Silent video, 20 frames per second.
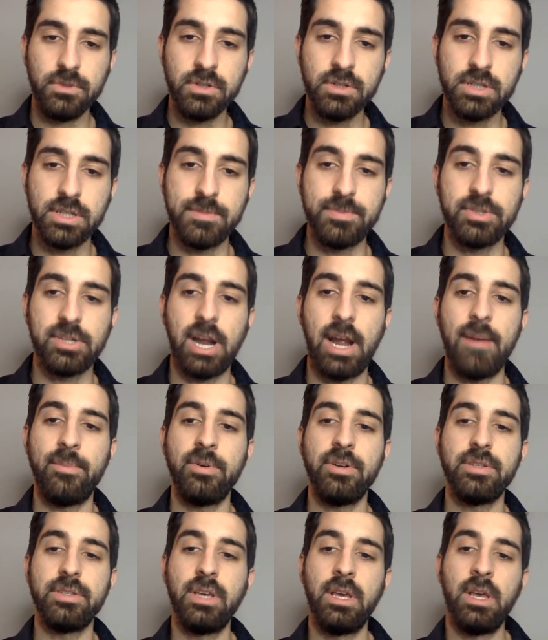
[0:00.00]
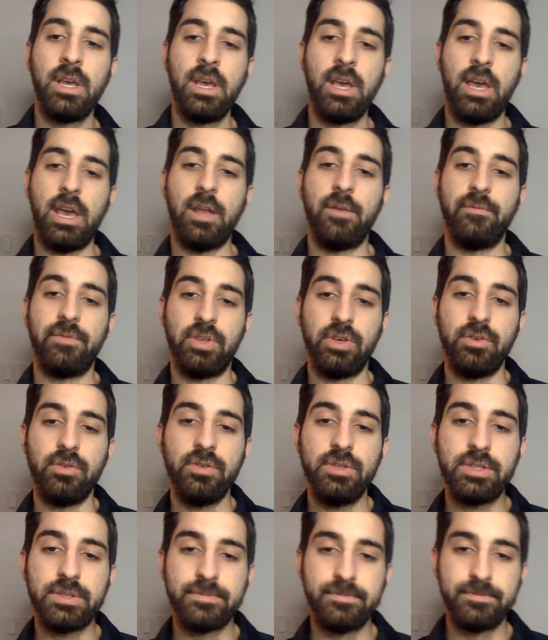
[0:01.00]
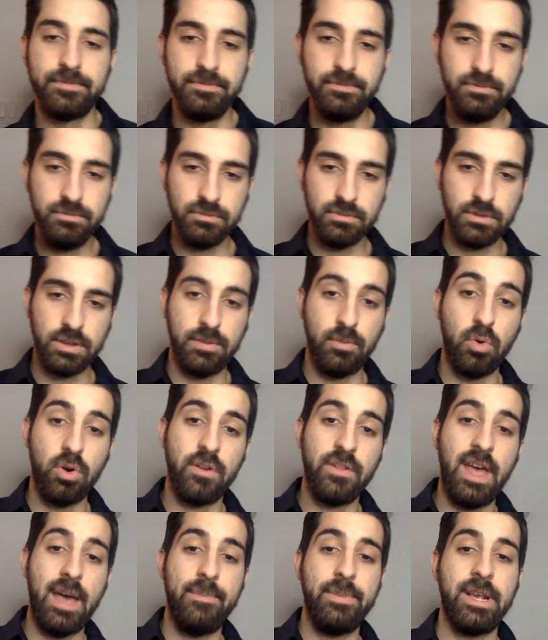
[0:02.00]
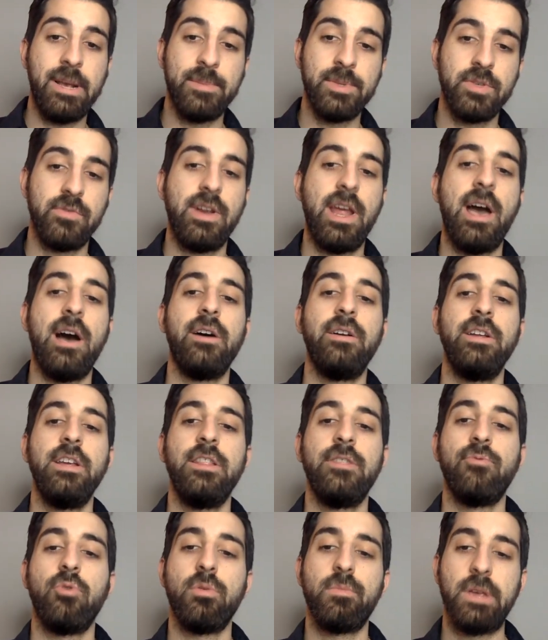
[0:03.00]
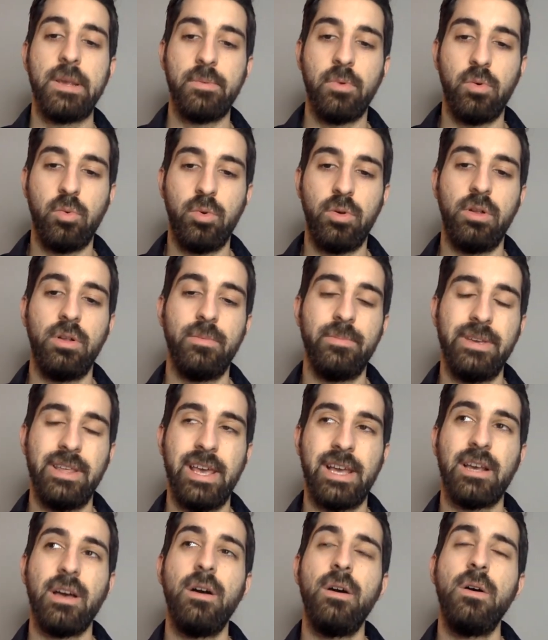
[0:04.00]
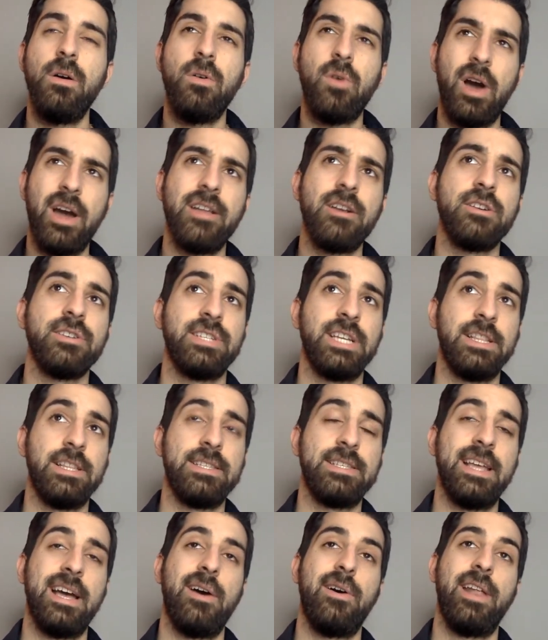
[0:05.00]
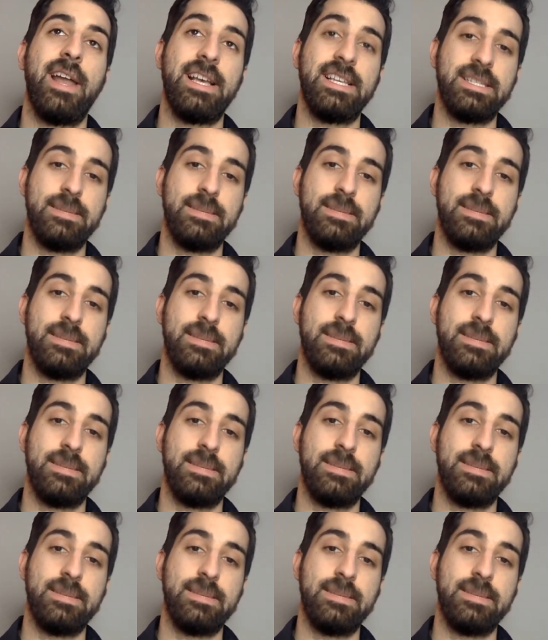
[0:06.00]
subscribers, and views, the more that becomes a reality, the more people will be like, oh, I understand this now and I